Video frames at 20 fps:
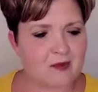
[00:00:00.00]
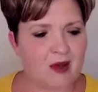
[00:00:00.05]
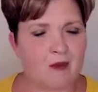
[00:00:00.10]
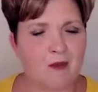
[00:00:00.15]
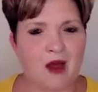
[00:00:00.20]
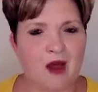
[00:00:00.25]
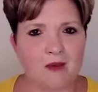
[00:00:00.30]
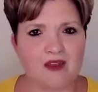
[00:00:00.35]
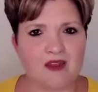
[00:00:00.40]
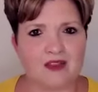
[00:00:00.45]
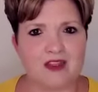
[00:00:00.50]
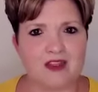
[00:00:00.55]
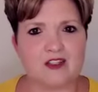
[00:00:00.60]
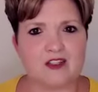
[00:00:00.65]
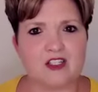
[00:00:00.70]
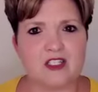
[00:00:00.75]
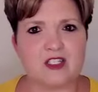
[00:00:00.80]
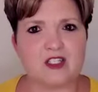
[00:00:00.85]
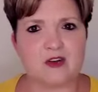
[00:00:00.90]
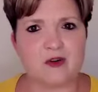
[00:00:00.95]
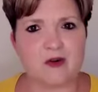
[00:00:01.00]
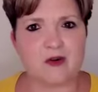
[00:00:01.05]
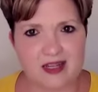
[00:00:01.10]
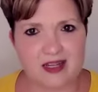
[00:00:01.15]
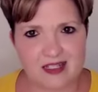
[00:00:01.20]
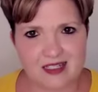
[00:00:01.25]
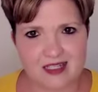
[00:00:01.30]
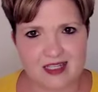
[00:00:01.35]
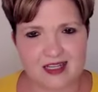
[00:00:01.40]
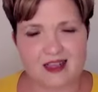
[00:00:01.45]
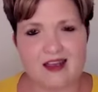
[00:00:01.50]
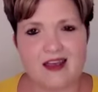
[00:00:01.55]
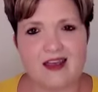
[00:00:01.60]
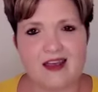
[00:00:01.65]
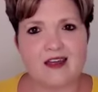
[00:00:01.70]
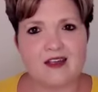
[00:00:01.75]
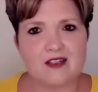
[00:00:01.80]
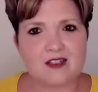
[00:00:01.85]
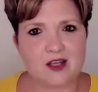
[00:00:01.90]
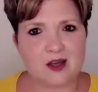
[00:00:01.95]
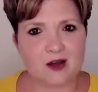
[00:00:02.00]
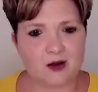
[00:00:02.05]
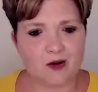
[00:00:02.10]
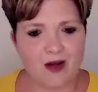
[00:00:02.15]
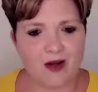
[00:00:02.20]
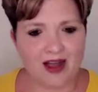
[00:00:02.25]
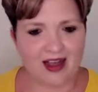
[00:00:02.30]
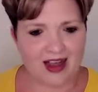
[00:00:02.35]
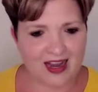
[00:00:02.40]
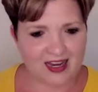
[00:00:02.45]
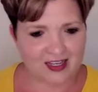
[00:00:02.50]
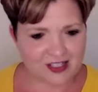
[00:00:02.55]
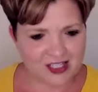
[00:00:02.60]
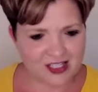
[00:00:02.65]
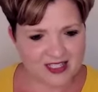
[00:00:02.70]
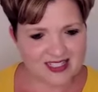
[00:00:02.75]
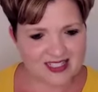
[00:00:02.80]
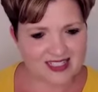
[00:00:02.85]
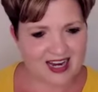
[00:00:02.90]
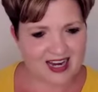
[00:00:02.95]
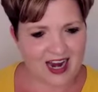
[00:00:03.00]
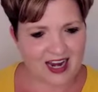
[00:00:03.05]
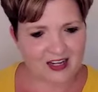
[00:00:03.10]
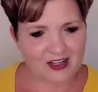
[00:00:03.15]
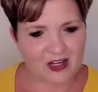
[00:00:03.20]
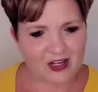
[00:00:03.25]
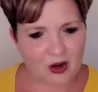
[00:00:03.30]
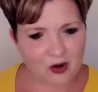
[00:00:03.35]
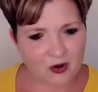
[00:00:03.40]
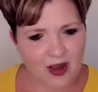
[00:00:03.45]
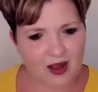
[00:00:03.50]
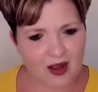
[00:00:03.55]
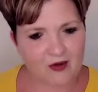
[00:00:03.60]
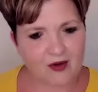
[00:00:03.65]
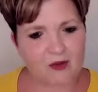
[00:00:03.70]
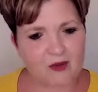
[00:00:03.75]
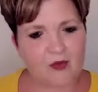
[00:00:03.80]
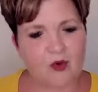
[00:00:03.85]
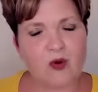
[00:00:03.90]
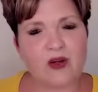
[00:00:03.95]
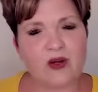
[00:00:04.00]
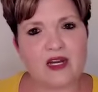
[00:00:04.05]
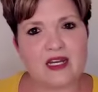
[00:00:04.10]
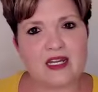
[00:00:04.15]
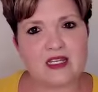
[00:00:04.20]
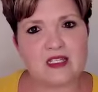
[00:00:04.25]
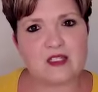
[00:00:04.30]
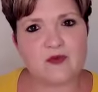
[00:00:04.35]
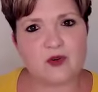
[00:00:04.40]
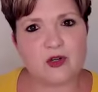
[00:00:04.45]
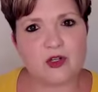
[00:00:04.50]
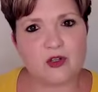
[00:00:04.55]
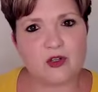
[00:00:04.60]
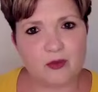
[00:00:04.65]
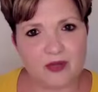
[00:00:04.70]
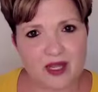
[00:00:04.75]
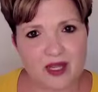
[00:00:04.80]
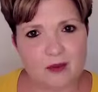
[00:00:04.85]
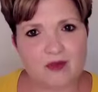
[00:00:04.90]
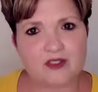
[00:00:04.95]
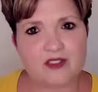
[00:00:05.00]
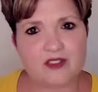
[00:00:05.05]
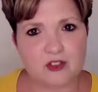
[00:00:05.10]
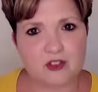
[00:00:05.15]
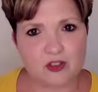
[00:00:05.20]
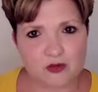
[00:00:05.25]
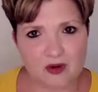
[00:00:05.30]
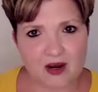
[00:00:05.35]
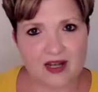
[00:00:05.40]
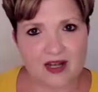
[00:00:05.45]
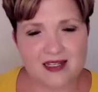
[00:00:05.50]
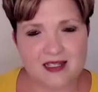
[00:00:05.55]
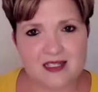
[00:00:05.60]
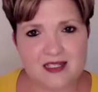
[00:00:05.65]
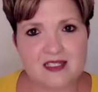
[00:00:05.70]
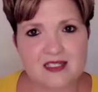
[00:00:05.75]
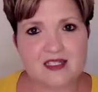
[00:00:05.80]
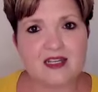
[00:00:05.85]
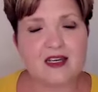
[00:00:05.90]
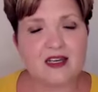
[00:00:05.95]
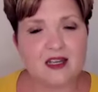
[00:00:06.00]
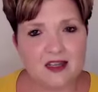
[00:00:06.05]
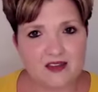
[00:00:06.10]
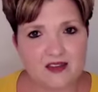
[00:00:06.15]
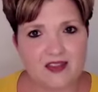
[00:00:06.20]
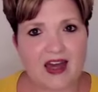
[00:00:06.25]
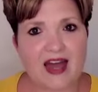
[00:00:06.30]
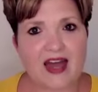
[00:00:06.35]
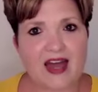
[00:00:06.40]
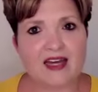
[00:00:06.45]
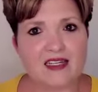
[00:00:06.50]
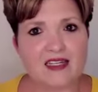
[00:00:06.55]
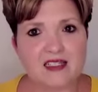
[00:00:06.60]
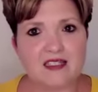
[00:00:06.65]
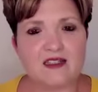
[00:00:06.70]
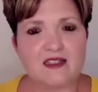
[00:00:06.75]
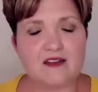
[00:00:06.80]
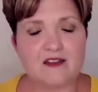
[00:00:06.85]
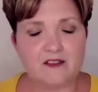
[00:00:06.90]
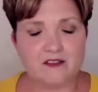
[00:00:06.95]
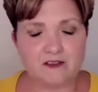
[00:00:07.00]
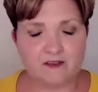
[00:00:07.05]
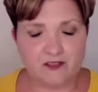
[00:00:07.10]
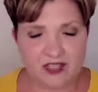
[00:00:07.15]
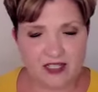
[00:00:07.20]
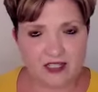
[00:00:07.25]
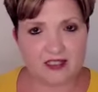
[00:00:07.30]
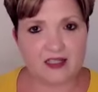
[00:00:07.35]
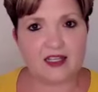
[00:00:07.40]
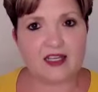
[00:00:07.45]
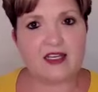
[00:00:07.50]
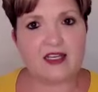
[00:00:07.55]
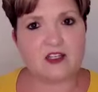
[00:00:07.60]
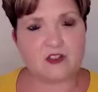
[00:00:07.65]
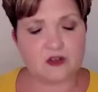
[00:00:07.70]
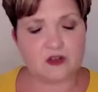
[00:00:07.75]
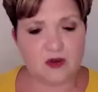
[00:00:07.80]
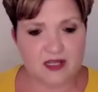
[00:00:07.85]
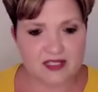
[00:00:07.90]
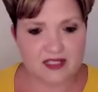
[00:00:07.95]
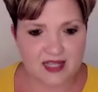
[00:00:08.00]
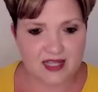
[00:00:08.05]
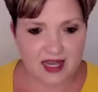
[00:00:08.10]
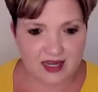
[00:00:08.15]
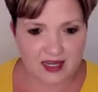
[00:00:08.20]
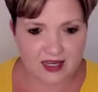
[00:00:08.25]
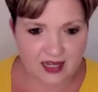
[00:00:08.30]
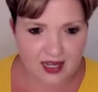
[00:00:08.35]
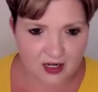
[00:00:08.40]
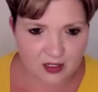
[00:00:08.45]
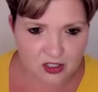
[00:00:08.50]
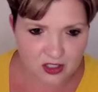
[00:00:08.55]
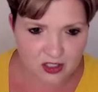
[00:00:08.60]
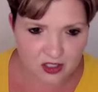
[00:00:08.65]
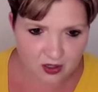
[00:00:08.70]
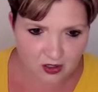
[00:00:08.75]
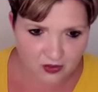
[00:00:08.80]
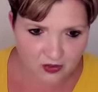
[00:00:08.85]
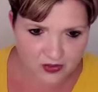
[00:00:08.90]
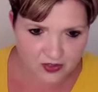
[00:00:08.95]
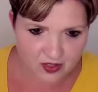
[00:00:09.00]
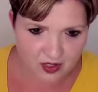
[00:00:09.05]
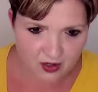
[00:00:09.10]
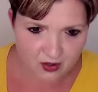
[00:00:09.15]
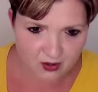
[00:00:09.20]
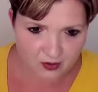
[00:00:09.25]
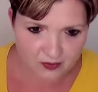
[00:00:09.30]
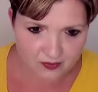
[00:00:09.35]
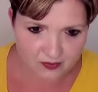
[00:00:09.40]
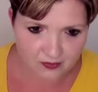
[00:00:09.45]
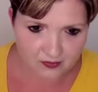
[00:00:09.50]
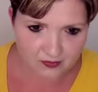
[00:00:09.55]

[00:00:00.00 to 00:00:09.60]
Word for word: my mommy thinks she's crazy. So I, I just I know how important it is for you to be able to trust that feeling and trust that connection also.